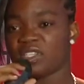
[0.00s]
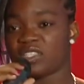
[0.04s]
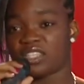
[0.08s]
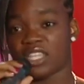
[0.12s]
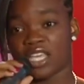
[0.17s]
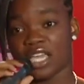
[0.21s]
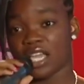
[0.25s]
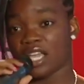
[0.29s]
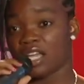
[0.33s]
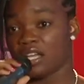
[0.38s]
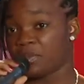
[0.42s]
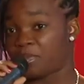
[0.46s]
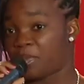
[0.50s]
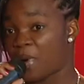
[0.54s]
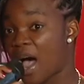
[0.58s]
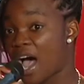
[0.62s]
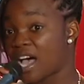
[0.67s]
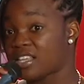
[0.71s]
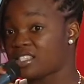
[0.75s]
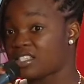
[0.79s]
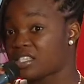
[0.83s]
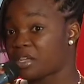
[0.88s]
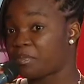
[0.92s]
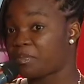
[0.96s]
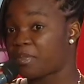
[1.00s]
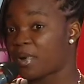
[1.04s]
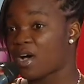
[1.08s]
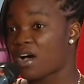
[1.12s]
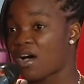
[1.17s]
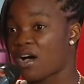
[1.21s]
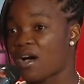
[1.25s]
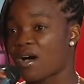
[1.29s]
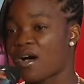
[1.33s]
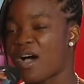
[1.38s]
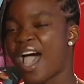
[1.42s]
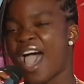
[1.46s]
in the
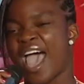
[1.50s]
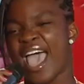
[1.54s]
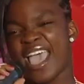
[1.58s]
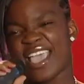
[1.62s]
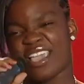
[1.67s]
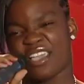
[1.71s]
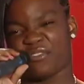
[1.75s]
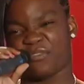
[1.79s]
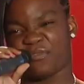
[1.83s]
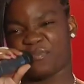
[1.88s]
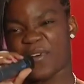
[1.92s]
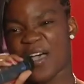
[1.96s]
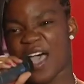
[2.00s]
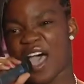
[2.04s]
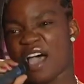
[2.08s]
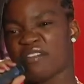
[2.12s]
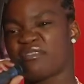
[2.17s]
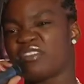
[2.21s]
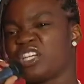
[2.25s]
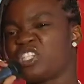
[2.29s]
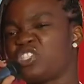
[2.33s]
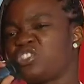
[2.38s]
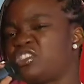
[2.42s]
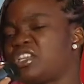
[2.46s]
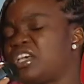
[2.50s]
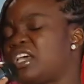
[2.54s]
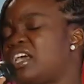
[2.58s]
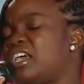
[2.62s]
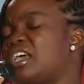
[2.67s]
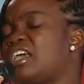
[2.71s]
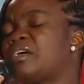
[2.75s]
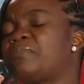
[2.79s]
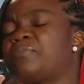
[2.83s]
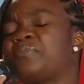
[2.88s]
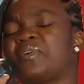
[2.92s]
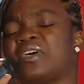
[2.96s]
impossible. If I reach
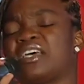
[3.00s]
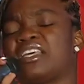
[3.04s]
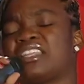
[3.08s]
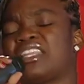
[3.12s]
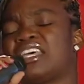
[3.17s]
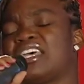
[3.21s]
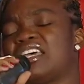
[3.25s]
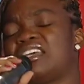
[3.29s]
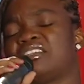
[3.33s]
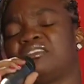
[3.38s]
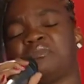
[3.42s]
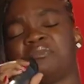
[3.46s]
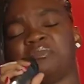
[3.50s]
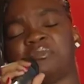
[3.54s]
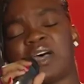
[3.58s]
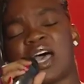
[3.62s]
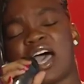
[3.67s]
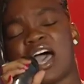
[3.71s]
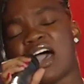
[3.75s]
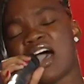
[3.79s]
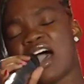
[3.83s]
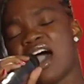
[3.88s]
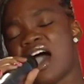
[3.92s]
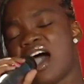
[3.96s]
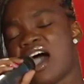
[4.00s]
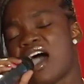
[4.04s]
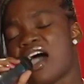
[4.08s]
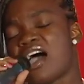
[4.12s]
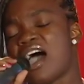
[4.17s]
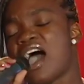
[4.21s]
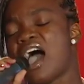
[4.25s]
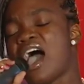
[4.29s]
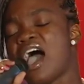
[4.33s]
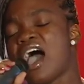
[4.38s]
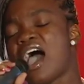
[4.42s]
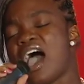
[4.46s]
deep within my
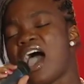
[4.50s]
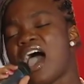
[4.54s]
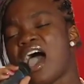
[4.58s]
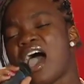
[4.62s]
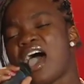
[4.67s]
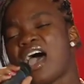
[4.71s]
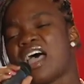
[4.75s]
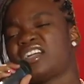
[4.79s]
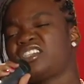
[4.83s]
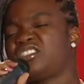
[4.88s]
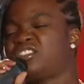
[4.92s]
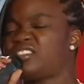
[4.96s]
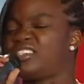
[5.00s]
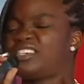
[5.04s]
heart,